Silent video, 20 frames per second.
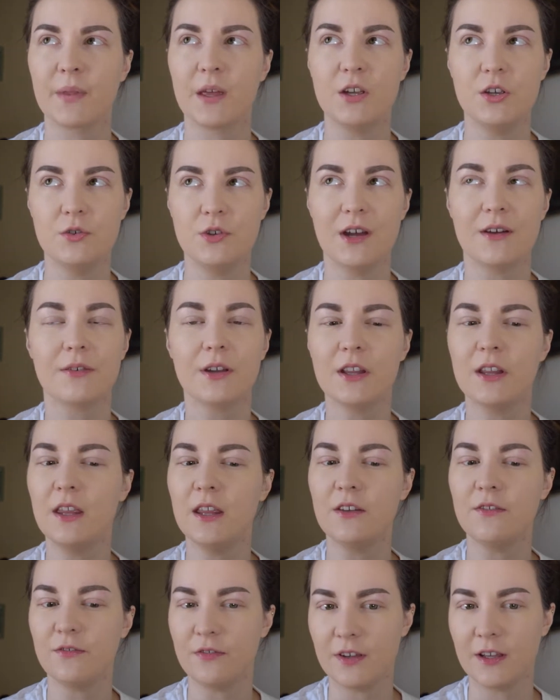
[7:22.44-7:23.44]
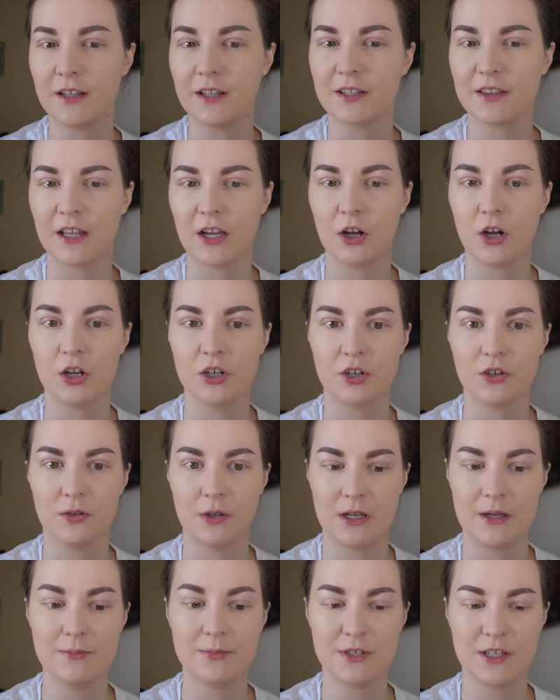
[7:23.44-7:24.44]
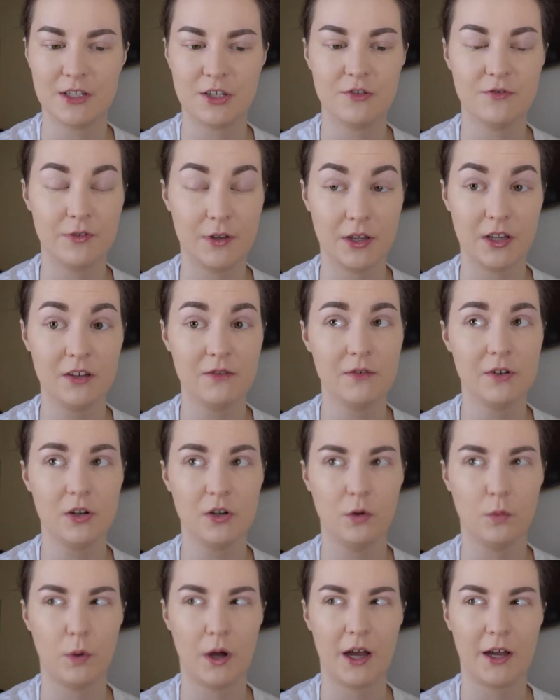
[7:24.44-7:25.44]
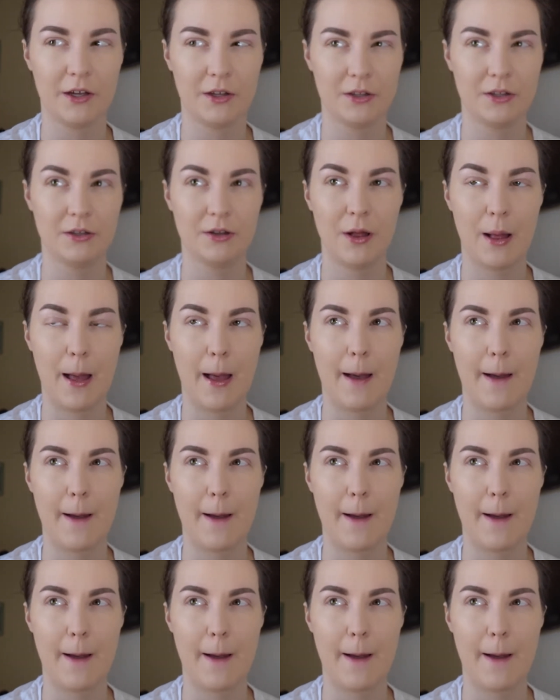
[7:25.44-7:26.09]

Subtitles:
you definitely feel it there on your lips, and you feel it for a while.